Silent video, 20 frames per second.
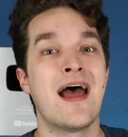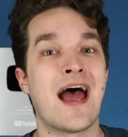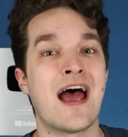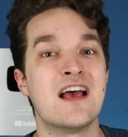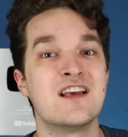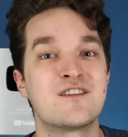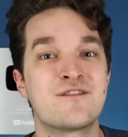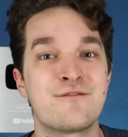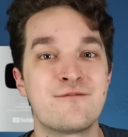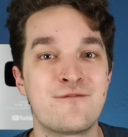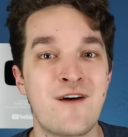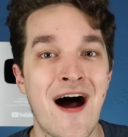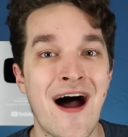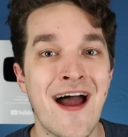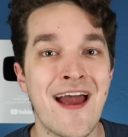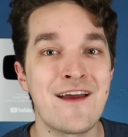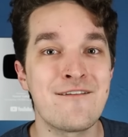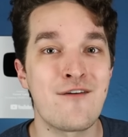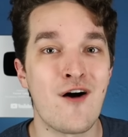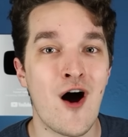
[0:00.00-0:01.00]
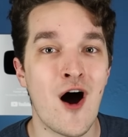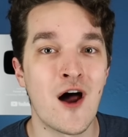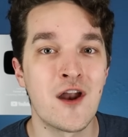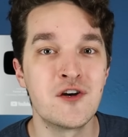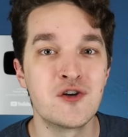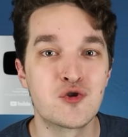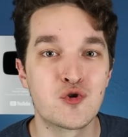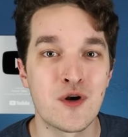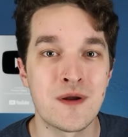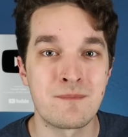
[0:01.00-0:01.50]
as
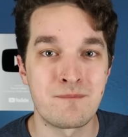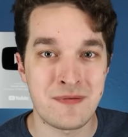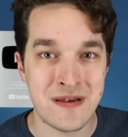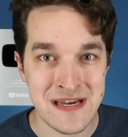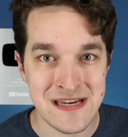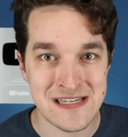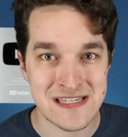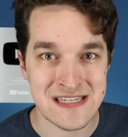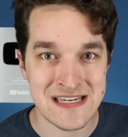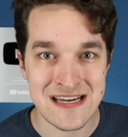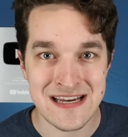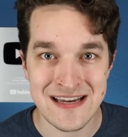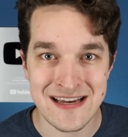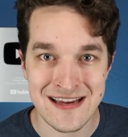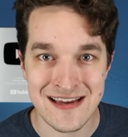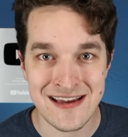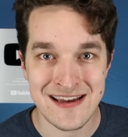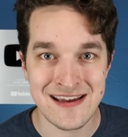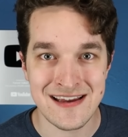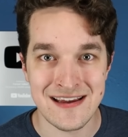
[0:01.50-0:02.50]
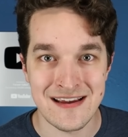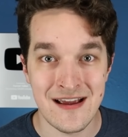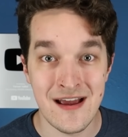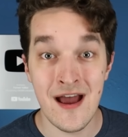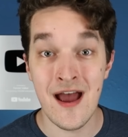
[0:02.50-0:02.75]
500 BCE.